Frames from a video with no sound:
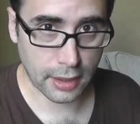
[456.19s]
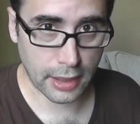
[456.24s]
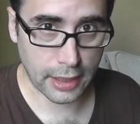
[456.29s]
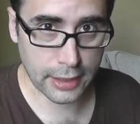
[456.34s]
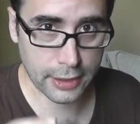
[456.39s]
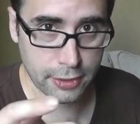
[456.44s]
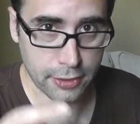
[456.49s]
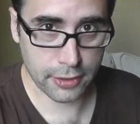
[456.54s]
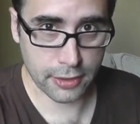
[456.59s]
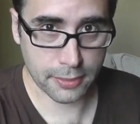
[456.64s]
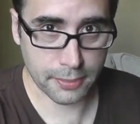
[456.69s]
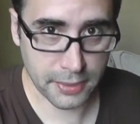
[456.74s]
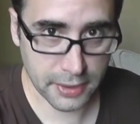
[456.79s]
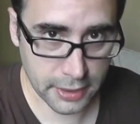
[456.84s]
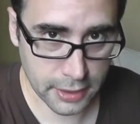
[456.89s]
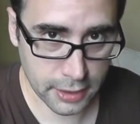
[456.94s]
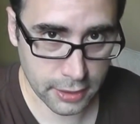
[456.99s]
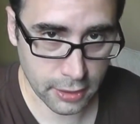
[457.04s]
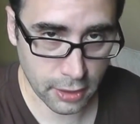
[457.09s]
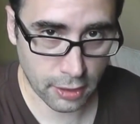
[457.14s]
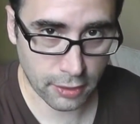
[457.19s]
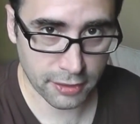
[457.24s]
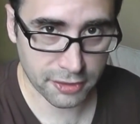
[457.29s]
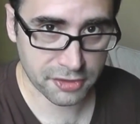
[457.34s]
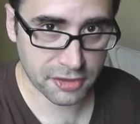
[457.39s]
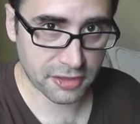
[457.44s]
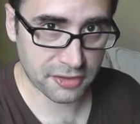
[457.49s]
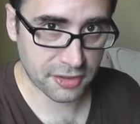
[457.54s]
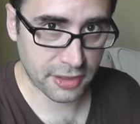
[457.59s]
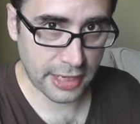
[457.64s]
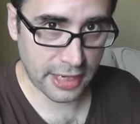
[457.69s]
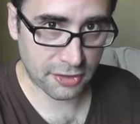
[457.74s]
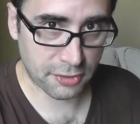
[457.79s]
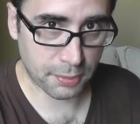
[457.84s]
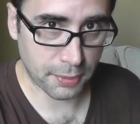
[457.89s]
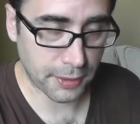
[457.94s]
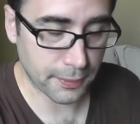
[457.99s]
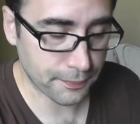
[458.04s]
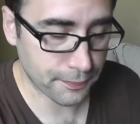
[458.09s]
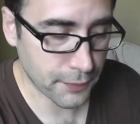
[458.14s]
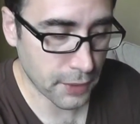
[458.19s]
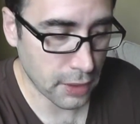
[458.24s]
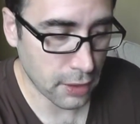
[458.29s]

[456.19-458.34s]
I couldn't be acknowledged as an expert.